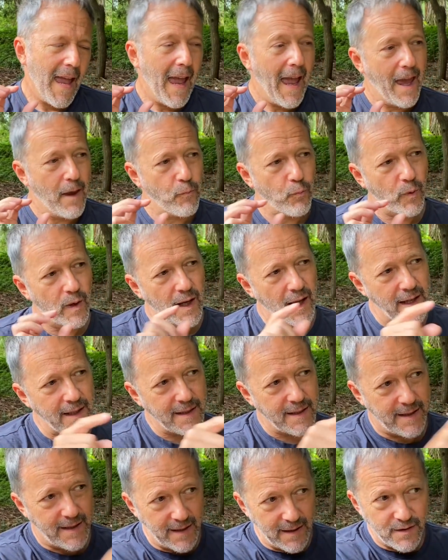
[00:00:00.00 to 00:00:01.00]
And when I
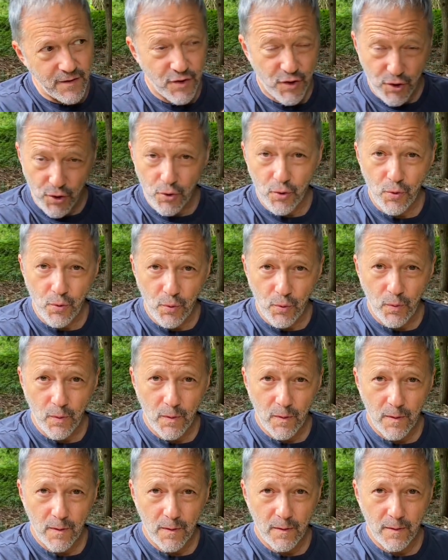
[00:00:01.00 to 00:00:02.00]
get to,
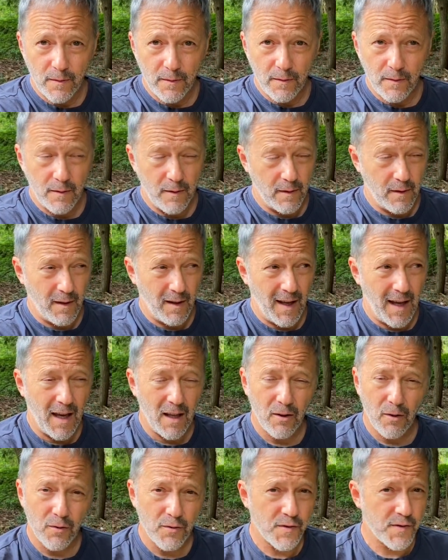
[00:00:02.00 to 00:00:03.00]

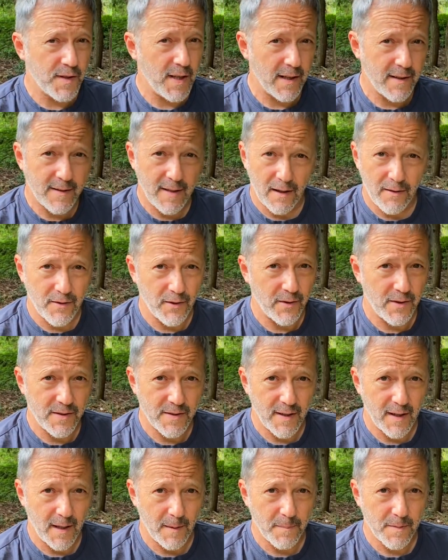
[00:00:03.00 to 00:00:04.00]
how long does it take 30
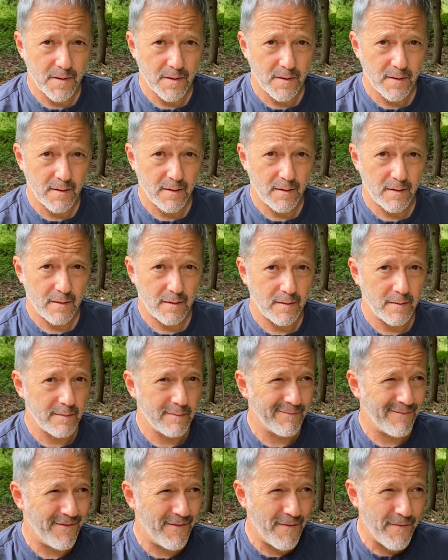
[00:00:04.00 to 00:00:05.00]
steps?
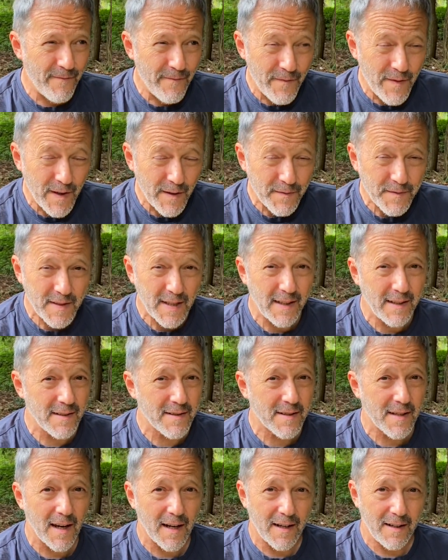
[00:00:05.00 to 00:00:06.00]
15
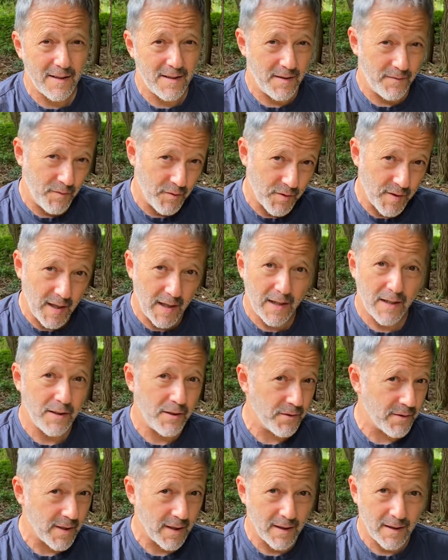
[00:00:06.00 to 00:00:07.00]
seconds if you're taking
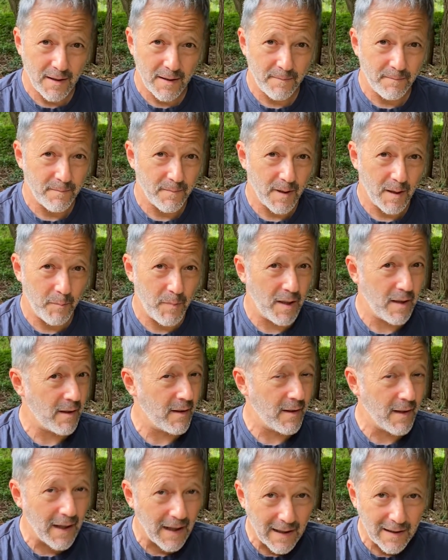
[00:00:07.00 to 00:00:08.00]
your time. I
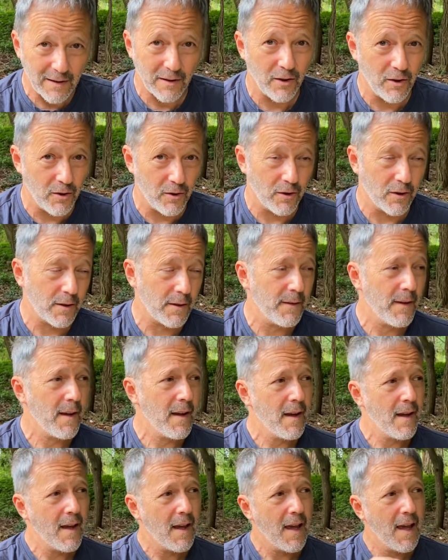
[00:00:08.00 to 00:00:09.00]
mean, not long.
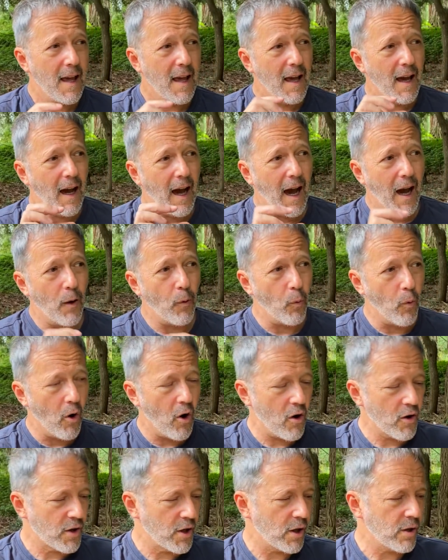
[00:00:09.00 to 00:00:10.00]
I
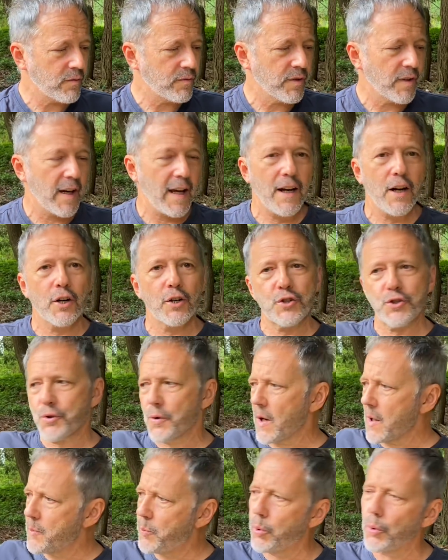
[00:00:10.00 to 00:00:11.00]
walk over, and her
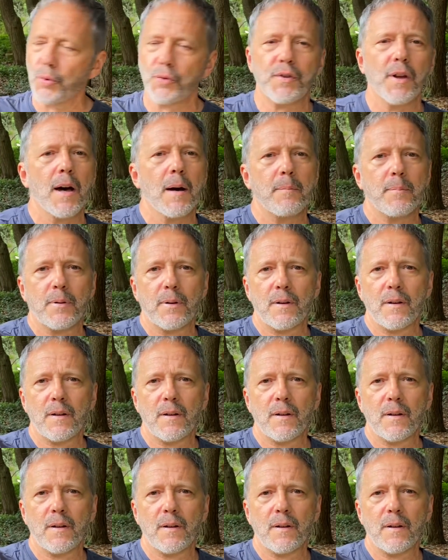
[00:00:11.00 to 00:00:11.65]
truck pulls up,